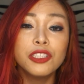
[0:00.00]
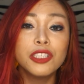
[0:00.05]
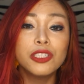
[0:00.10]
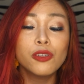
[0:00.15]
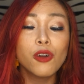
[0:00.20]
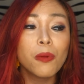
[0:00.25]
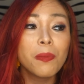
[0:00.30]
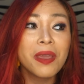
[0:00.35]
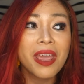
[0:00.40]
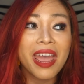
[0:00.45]
She
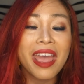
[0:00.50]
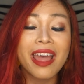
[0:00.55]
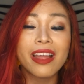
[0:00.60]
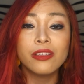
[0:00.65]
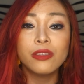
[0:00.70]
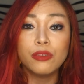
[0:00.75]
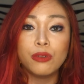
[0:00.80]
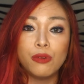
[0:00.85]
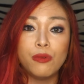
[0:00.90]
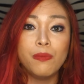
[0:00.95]
told me I
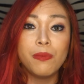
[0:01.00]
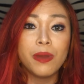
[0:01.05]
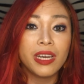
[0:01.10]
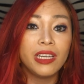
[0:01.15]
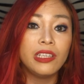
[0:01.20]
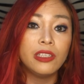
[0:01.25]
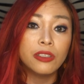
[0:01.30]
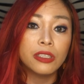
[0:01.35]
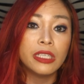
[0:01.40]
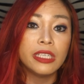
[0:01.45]
had too
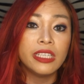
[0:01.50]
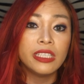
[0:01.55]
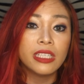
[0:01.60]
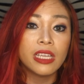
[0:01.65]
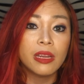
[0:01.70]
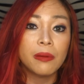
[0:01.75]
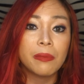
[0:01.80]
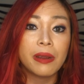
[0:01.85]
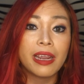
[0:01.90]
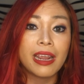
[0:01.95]
many trees
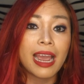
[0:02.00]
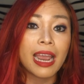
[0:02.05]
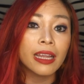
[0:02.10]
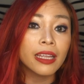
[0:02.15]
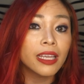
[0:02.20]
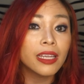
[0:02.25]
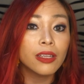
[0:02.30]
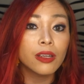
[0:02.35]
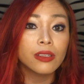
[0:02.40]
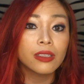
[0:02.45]
and my
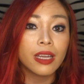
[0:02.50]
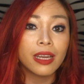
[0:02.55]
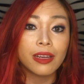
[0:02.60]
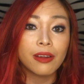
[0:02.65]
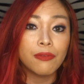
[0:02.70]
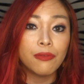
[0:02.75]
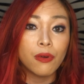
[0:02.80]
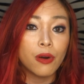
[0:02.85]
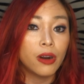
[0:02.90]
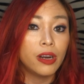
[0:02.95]
island looked like
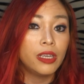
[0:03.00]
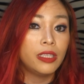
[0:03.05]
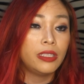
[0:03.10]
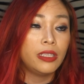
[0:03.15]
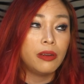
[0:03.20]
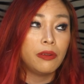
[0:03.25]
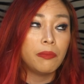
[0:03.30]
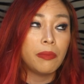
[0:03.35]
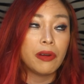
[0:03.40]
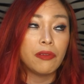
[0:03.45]
a forest
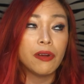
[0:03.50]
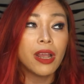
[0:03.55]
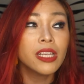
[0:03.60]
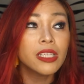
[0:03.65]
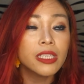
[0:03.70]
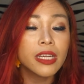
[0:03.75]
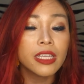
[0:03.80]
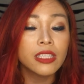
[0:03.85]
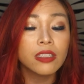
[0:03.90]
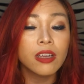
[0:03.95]
and my
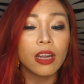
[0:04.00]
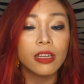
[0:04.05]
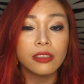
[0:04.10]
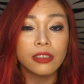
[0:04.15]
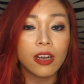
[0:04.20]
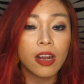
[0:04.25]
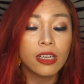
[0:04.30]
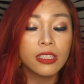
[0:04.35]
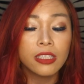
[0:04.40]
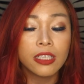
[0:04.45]
residence got
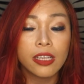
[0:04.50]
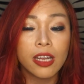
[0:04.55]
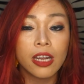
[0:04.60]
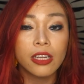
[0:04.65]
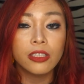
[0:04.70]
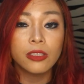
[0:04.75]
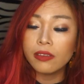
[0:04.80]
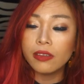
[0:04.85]
lost a lot.